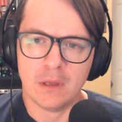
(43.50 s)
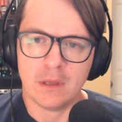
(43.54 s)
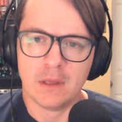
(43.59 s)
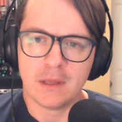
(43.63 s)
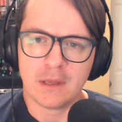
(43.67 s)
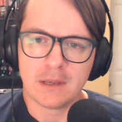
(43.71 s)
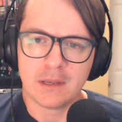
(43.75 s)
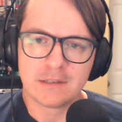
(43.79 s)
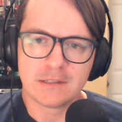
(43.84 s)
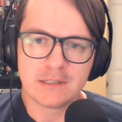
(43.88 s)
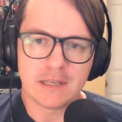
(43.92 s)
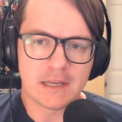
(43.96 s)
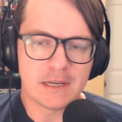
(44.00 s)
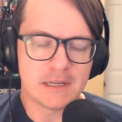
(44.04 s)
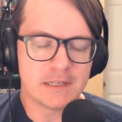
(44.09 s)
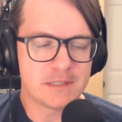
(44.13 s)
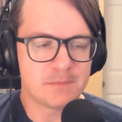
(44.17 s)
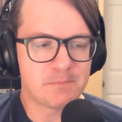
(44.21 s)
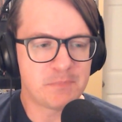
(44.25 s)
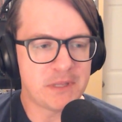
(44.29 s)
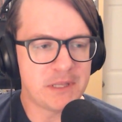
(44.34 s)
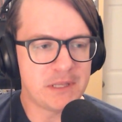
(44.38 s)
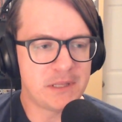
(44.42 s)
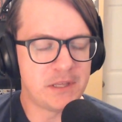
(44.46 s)
Excited to
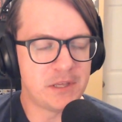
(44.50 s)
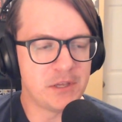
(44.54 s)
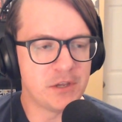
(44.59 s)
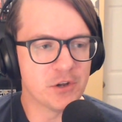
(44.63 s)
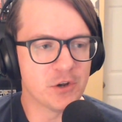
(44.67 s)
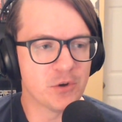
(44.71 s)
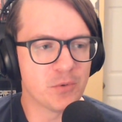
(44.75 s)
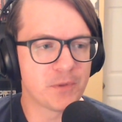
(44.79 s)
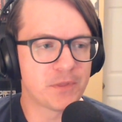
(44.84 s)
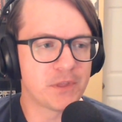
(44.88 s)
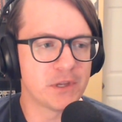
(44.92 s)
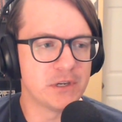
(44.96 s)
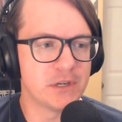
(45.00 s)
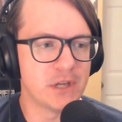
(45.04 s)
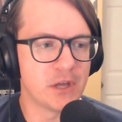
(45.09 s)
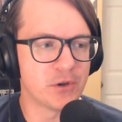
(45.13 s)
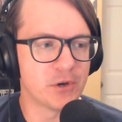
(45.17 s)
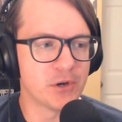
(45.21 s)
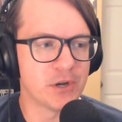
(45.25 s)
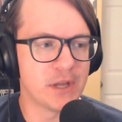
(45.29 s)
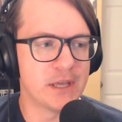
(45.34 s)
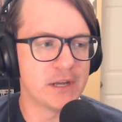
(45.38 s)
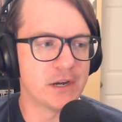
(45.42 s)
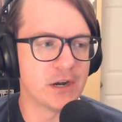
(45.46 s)
be here with
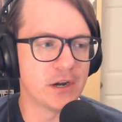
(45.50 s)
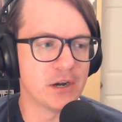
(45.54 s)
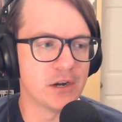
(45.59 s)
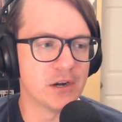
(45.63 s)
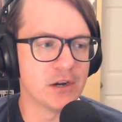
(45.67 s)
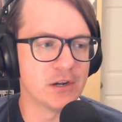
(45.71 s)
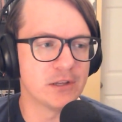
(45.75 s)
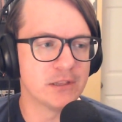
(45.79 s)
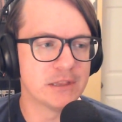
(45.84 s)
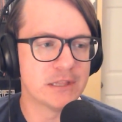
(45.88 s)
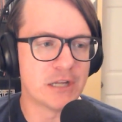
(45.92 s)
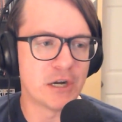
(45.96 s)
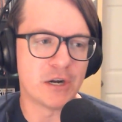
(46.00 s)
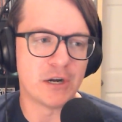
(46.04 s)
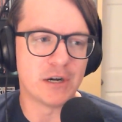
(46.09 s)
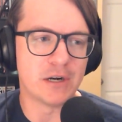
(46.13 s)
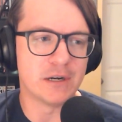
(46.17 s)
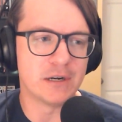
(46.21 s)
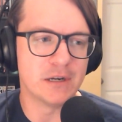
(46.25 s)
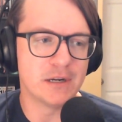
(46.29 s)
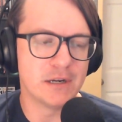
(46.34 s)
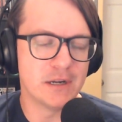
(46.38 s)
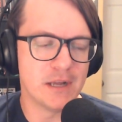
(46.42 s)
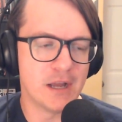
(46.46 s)
another in our
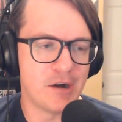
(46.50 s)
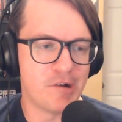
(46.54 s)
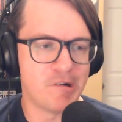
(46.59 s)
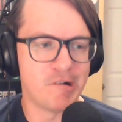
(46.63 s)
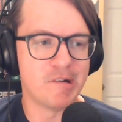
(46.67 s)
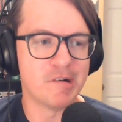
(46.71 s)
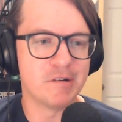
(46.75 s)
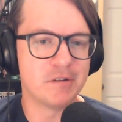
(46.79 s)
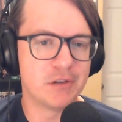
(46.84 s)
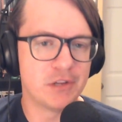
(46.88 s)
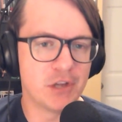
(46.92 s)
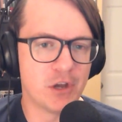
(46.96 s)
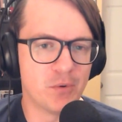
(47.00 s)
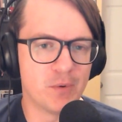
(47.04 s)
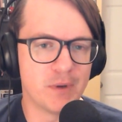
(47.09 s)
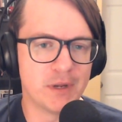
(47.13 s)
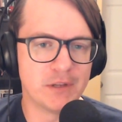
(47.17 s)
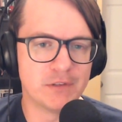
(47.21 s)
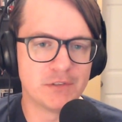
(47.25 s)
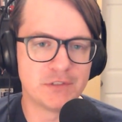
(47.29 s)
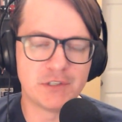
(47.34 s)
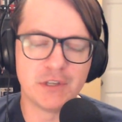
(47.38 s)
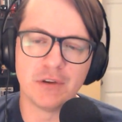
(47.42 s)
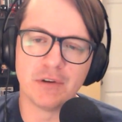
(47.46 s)
long ongoing
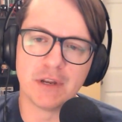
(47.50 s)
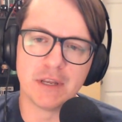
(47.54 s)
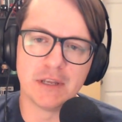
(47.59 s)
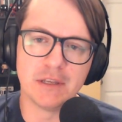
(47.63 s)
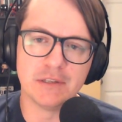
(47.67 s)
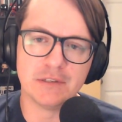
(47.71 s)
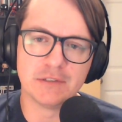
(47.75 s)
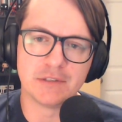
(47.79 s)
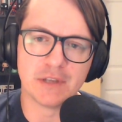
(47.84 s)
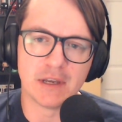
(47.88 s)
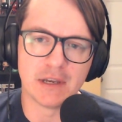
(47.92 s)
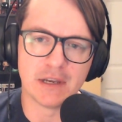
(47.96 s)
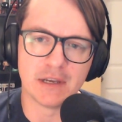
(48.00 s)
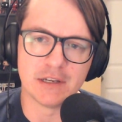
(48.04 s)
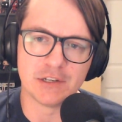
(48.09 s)
series,